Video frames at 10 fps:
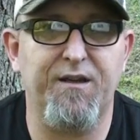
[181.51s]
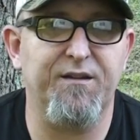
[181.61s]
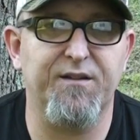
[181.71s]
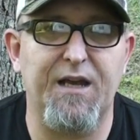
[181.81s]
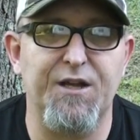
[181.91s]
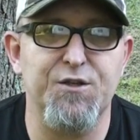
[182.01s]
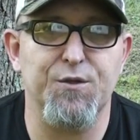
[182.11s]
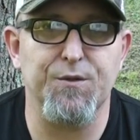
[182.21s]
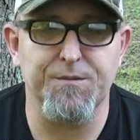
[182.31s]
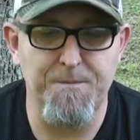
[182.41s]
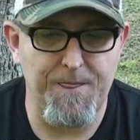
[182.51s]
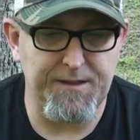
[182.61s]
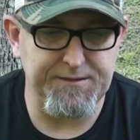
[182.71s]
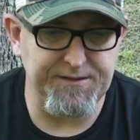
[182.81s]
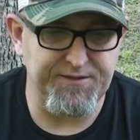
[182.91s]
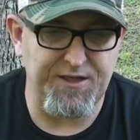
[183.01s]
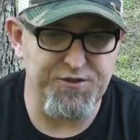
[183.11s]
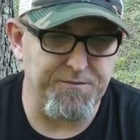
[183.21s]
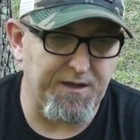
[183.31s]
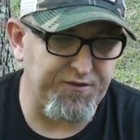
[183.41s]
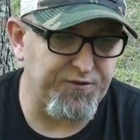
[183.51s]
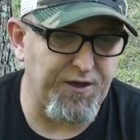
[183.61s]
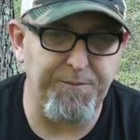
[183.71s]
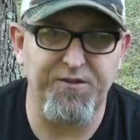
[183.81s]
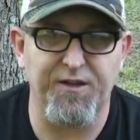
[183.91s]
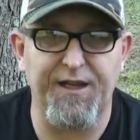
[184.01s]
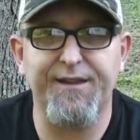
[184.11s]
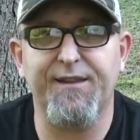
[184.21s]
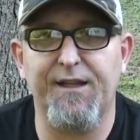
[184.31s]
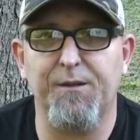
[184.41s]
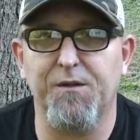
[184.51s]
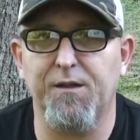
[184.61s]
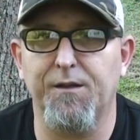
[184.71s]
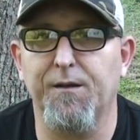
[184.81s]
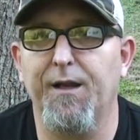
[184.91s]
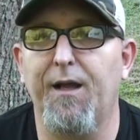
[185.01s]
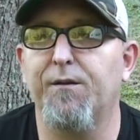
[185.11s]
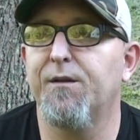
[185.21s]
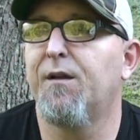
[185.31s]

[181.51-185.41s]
inside your mock scrapes. Let them clear it out.